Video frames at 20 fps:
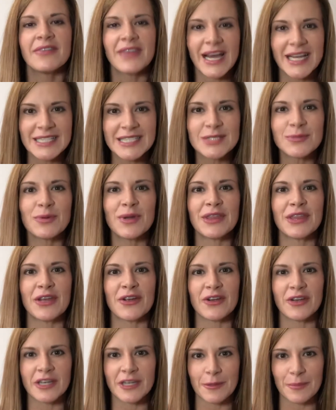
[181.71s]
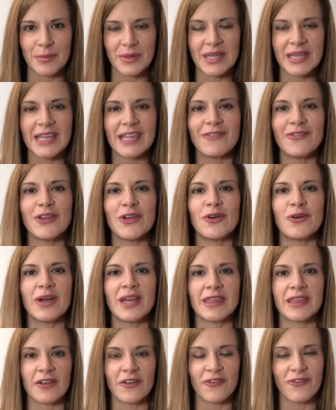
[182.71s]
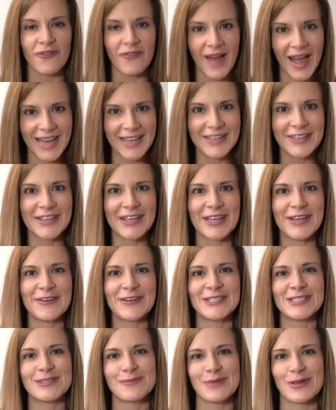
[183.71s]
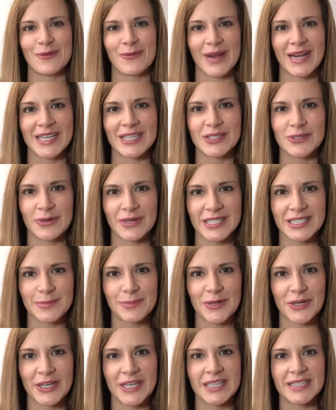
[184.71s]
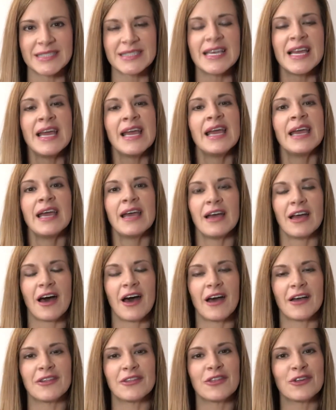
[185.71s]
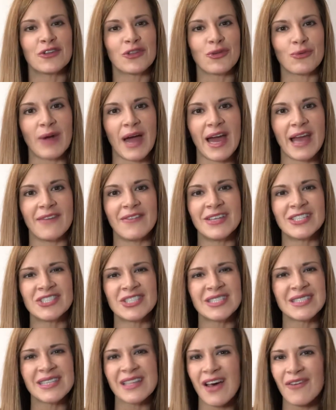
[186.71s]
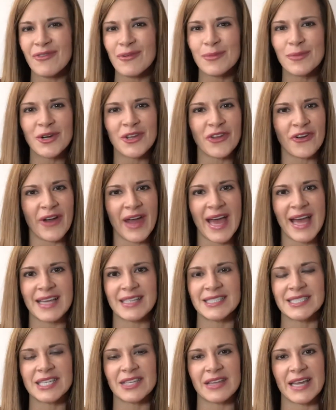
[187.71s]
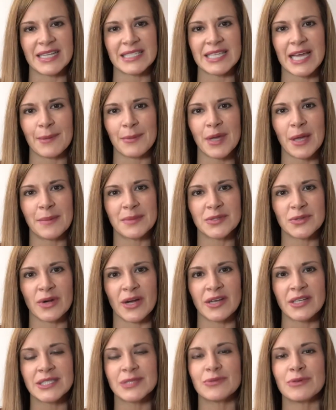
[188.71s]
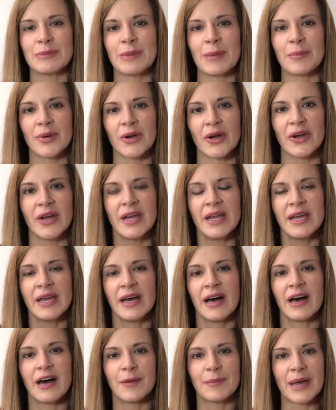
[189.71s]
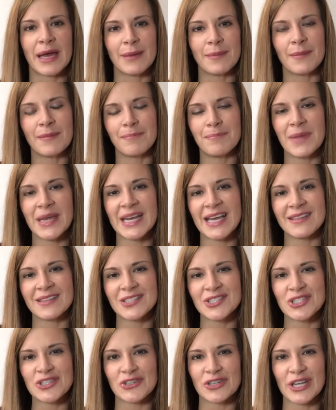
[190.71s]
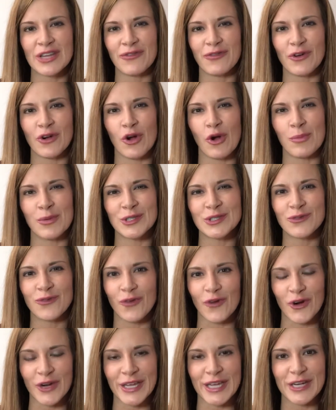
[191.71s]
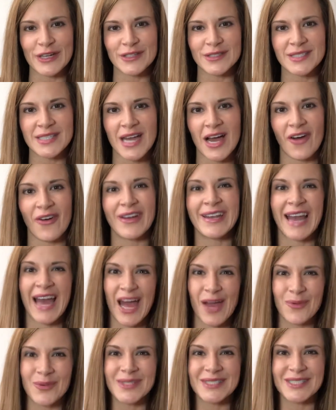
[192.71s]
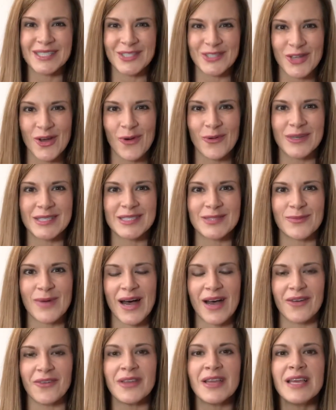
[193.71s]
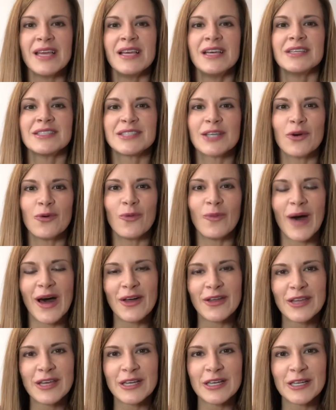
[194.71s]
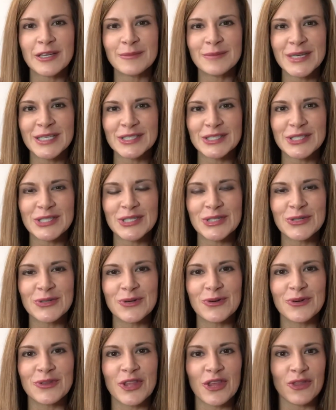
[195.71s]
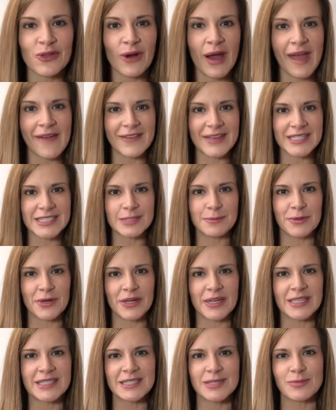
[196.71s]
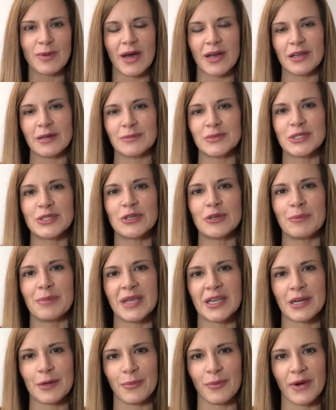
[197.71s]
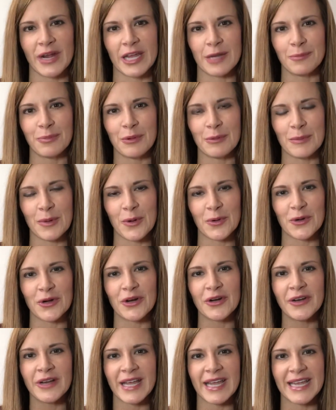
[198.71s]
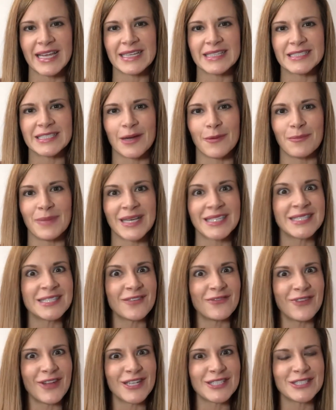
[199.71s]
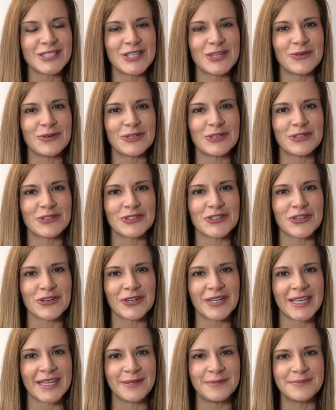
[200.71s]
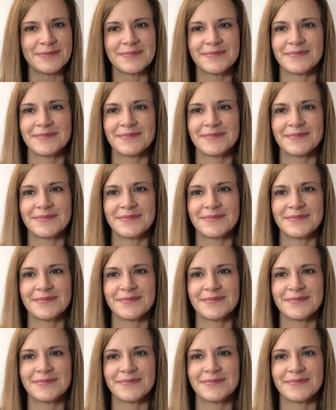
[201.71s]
that's when they're going to believe you, and they're finally going to be ready to experience their Thrive, and just love them where they're at until that time comes around. Because remember, I've been on this journey for almost 4 years now, and I was a no as well. So welcome to the Thrive experience. Welcome to being a brand promoter, and best of luck to you in your journey.